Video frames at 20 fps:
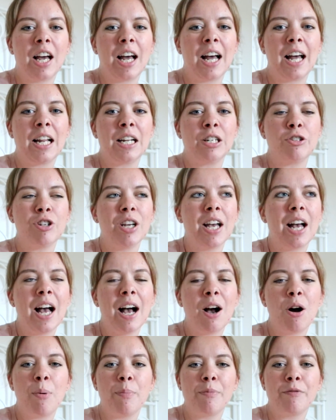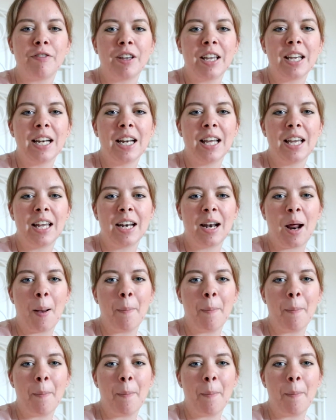and how I'm feeling